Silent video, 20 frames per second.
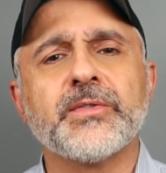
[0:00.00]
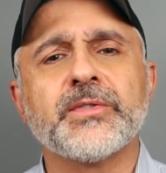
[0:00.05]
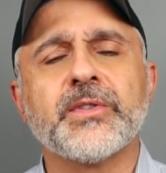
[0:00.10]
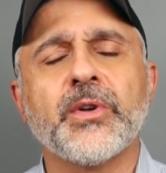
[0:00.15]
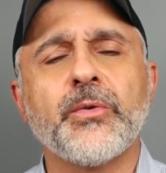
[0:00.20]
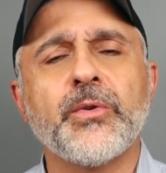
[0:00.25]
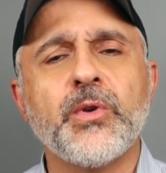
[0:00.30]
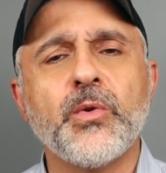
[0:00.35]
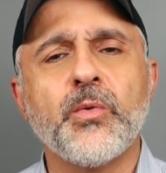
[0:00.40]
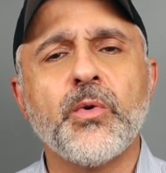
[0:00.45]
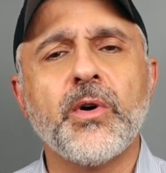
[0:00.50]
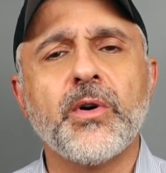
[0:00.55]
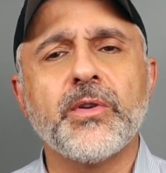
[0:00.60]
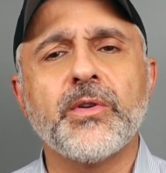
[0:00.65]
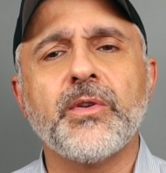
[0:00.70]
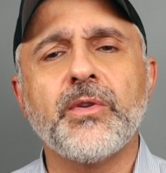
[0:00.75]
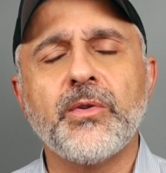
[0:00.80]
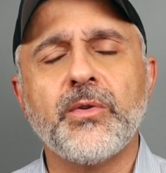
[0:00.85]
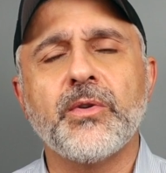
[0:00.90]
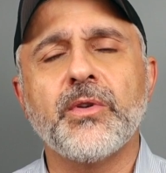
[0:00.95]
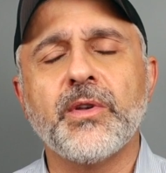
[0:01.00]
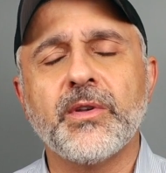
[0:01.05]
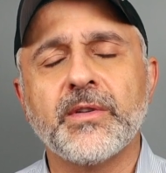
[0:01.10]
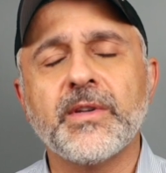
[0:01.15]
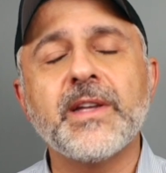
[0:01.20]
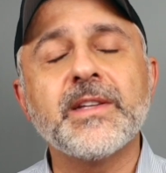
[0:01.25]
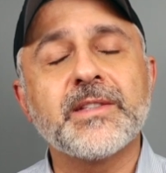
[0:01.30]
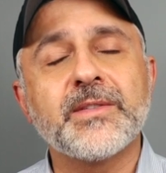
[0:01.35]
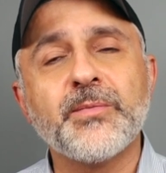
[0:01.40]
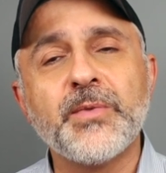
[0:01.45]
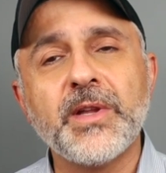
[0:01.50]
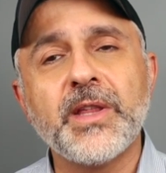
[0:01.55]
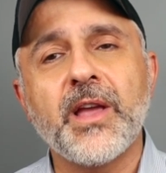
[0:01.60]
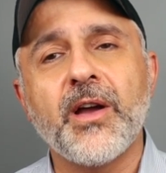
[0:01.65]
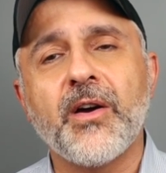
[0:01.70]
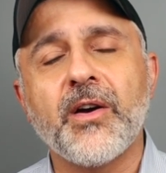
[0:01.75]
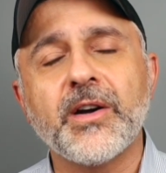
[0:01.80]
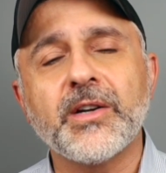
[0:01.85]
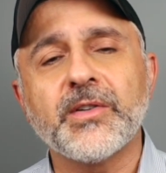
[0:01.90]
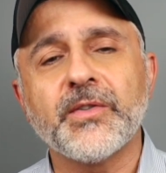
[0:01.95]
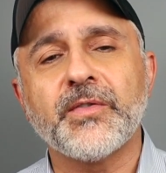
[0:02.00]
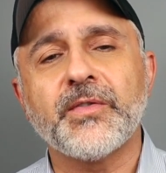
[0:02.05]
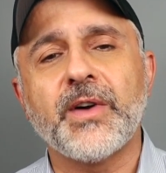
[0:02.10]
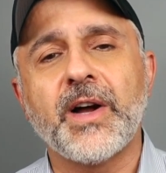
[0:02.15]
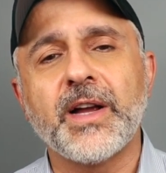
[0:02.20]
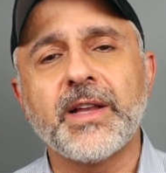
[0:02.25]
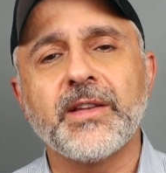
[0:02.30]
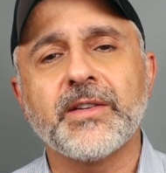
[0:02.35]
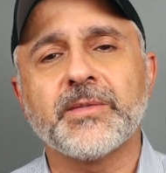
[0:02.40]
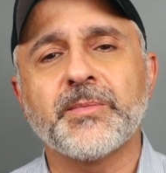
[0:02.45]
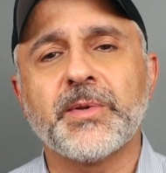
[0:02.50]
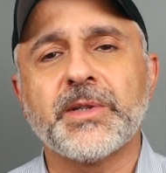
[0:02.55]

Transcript: So you want you, it's really hard to find this